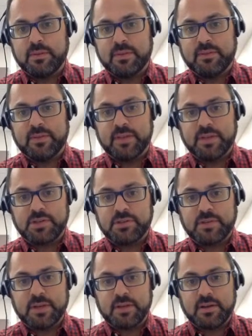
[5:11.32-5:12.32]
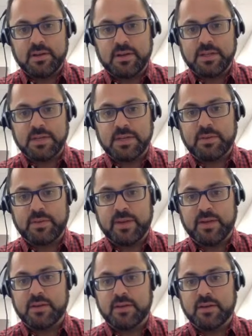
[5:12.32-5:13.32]
bit of the history here. It tells me
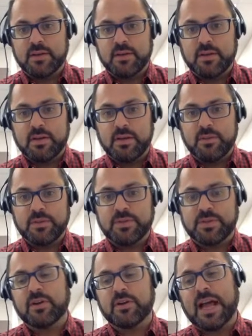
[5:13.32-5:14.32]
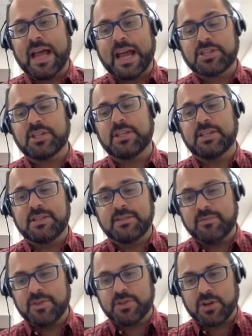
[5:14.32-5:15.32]
when it was returned. I actually
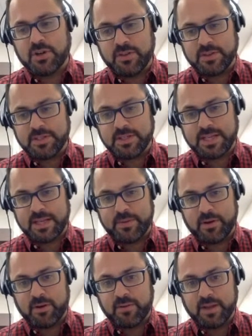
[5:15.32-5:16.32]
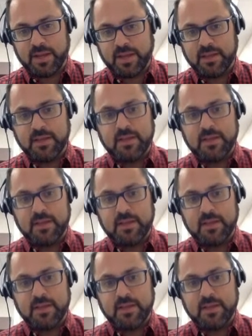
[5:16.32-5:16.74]
returned this assignment already,